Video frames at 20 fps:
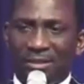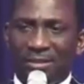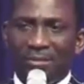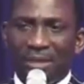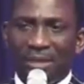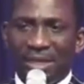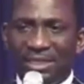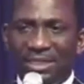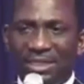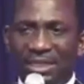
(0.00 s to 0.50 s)

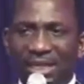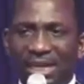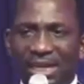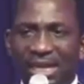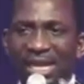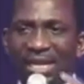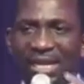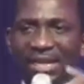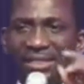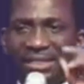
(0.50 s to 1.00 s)
by the
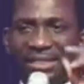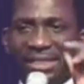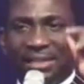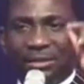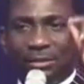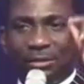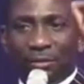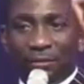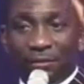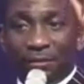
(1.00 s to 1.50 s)

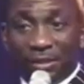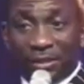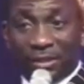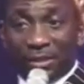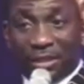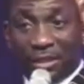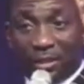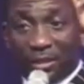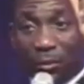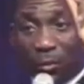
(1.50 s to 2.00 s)
extent of
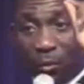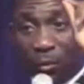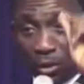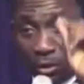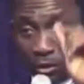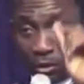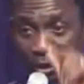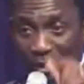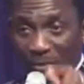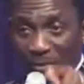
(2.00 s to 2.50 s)
his
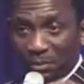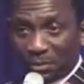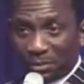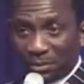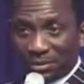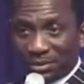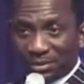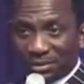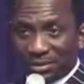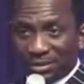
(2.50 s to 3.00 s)
worship
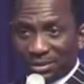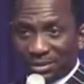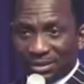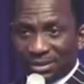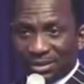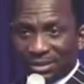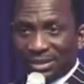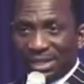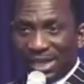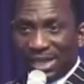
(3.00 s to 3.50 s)

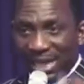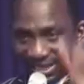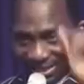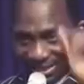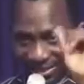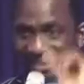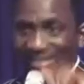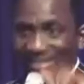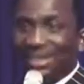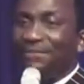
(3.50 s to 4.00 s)

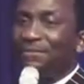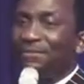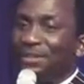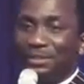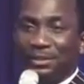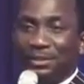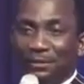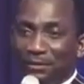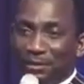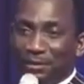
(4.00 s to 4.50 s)
and
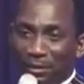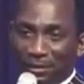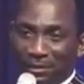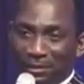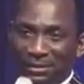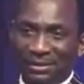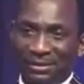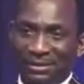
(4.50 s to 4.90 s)
service of God